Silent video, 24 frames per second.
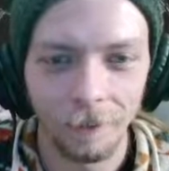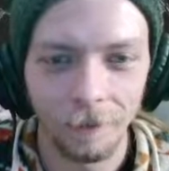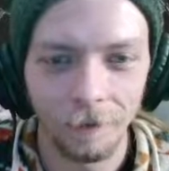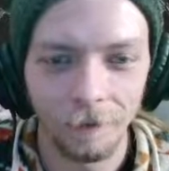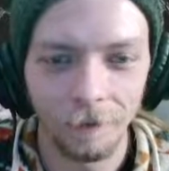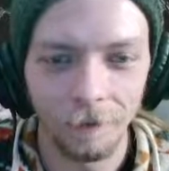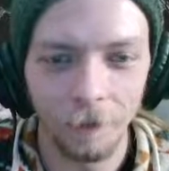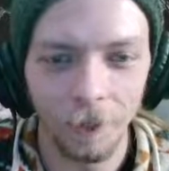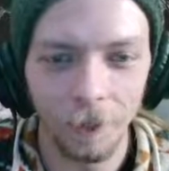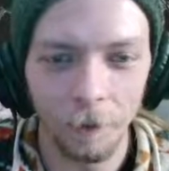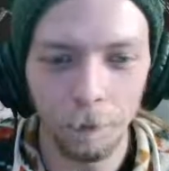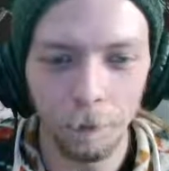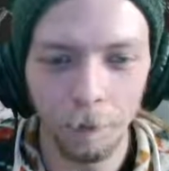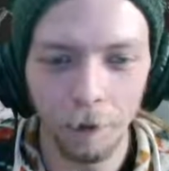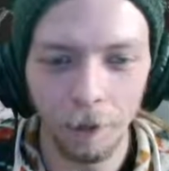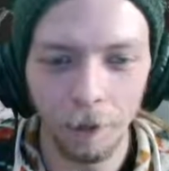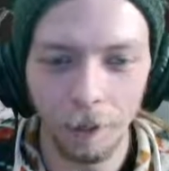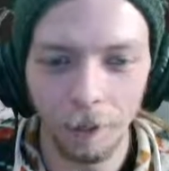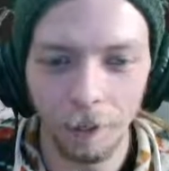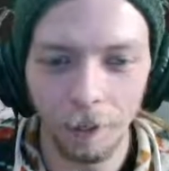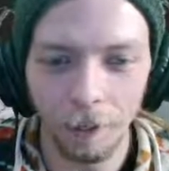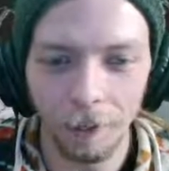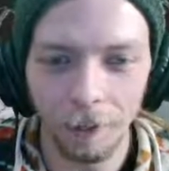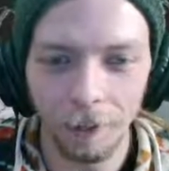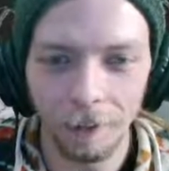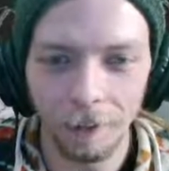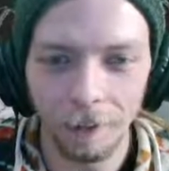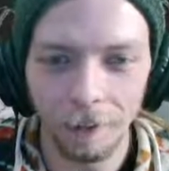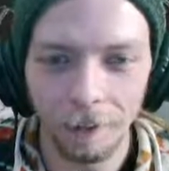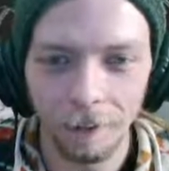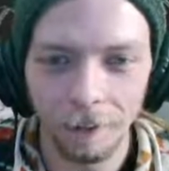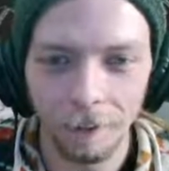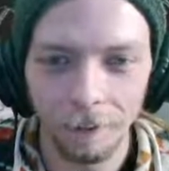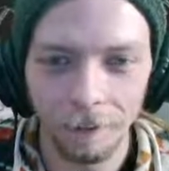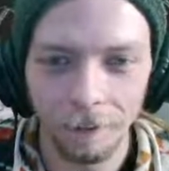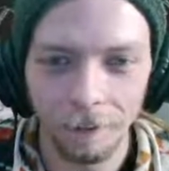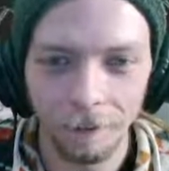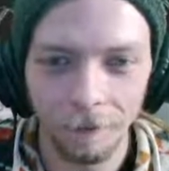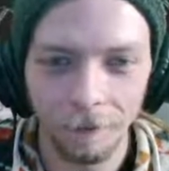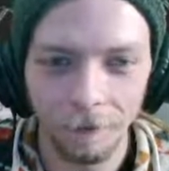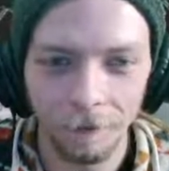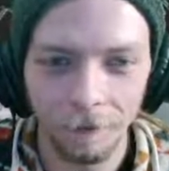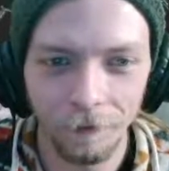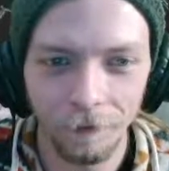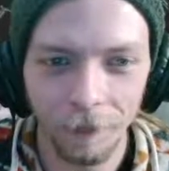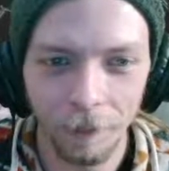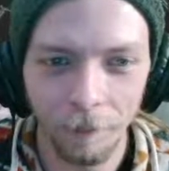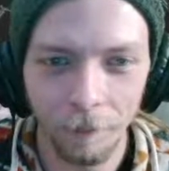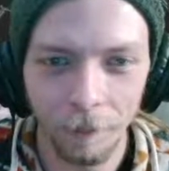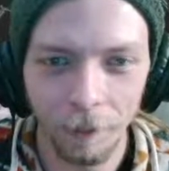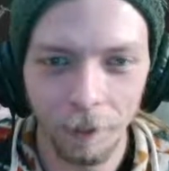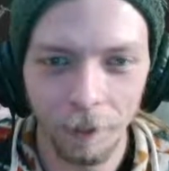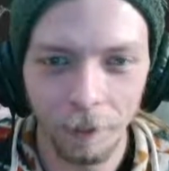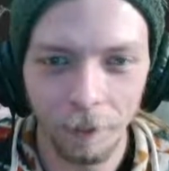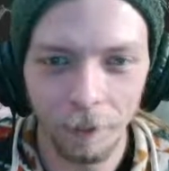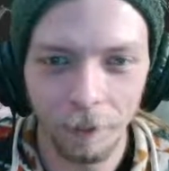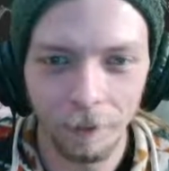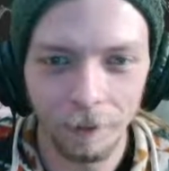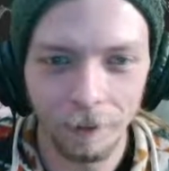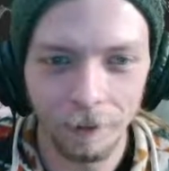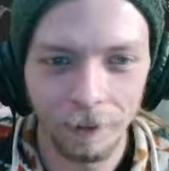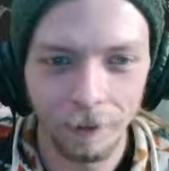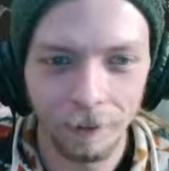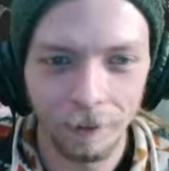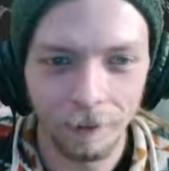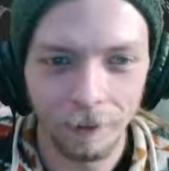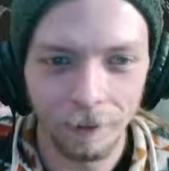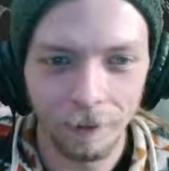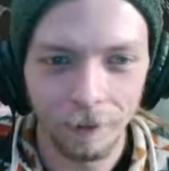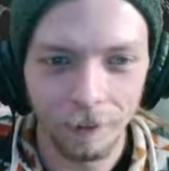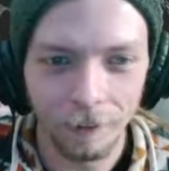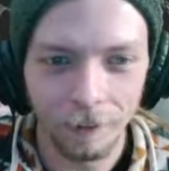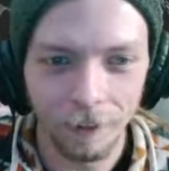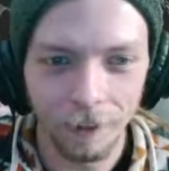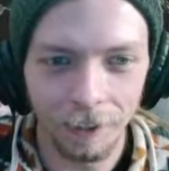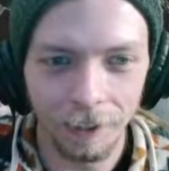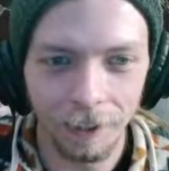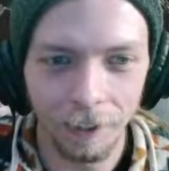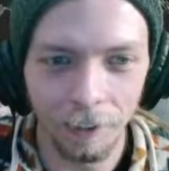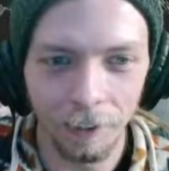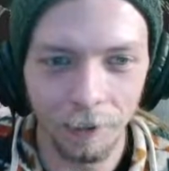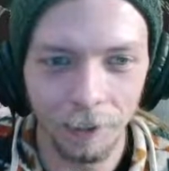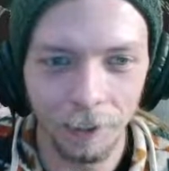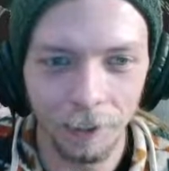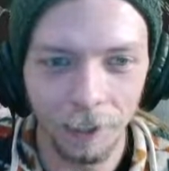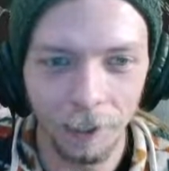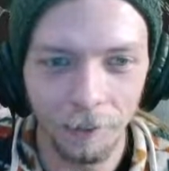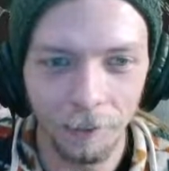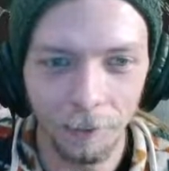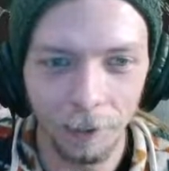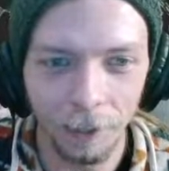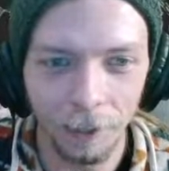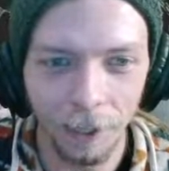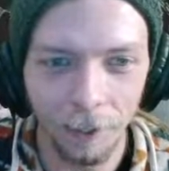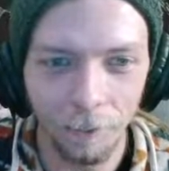Vampire, female, just totally just wearing a